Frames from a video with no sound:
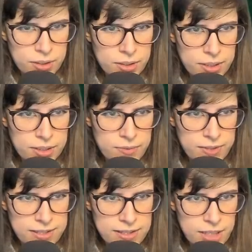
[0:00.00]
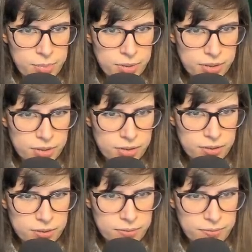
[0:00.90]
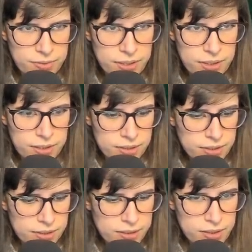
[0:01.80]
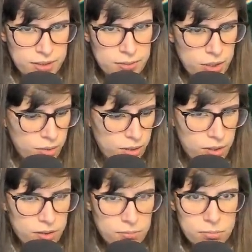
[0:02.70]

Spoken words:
Let's fix it up a little. There we go.